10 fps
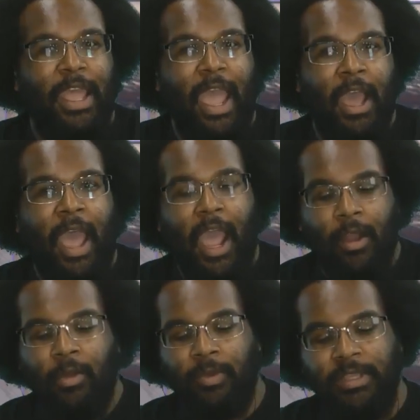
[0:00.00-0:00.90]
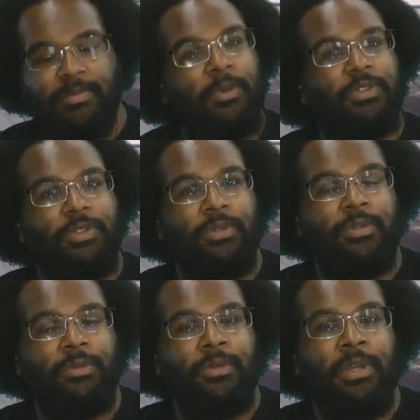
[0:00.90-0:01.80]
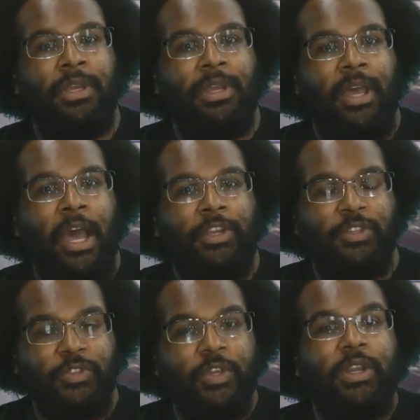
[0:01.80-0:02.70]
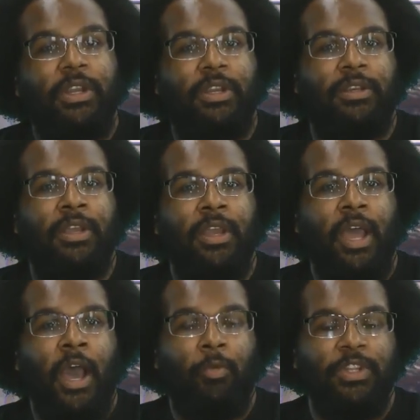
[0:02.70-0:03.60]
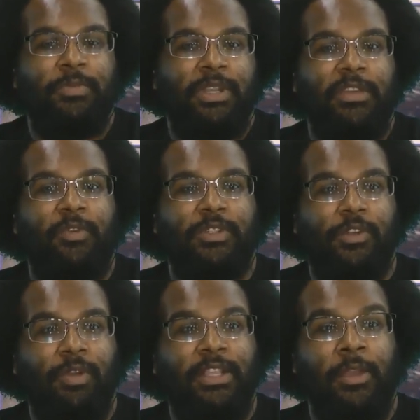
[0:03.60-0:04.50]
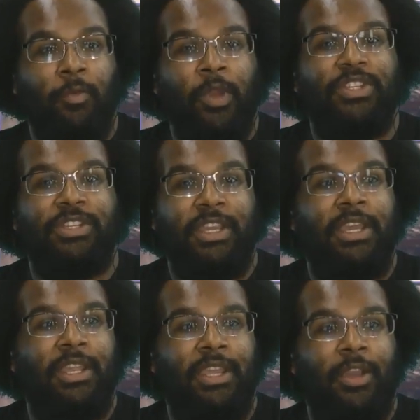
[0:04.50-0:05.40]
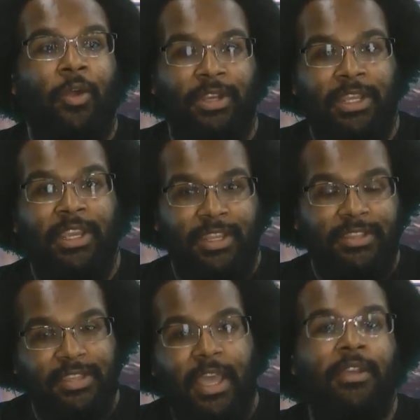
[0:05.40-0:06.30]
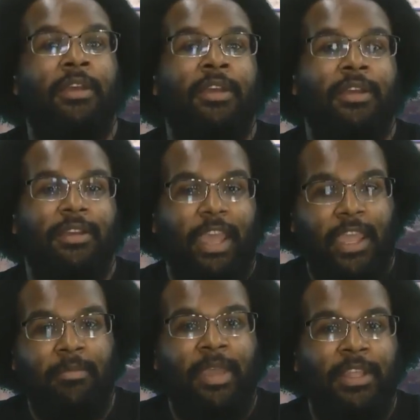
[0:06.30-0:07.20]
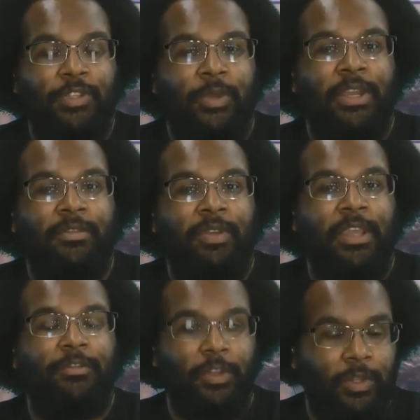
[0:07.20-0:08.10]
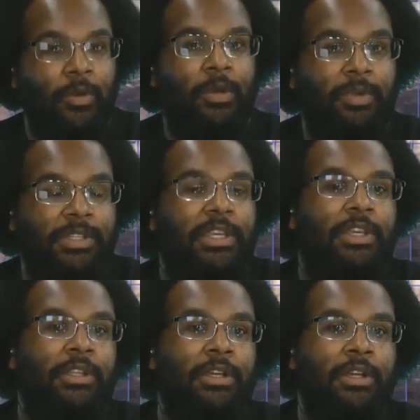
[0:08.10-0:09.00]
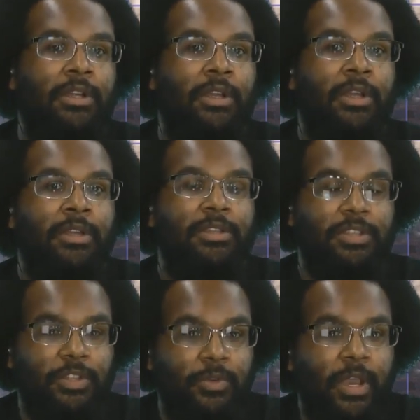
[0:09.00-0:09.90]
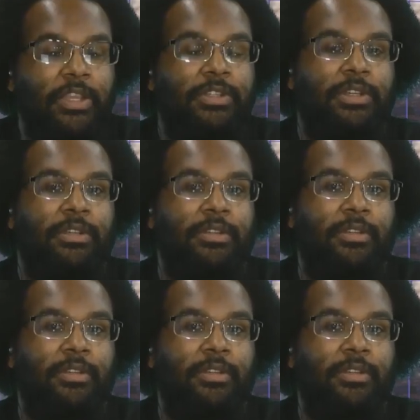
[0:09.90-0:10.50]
Like, how are we supposed to discern which belief was correct and which deity or deity set came in to intervene for your particular situation?